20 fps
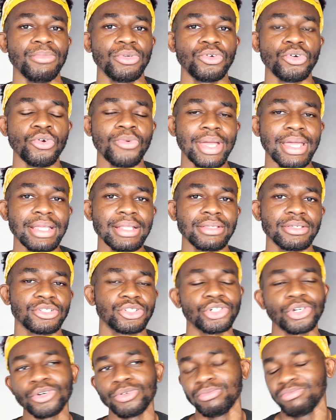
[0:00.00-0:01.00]
Kuwait,
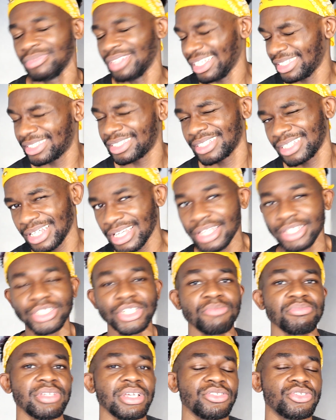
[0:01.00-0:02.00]
so that's
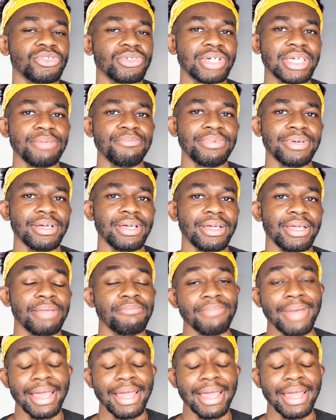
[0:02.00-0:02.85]
something to keep in